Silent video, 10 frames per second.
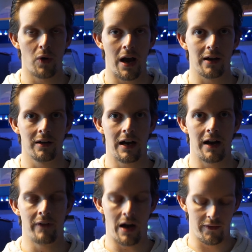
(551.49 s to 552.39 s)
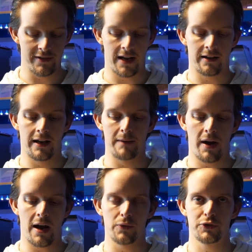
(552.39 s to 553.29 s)
have it hanging in my
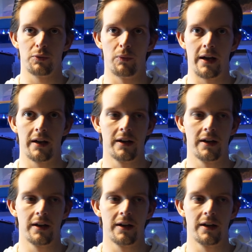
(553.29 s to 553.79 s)
house somewhere.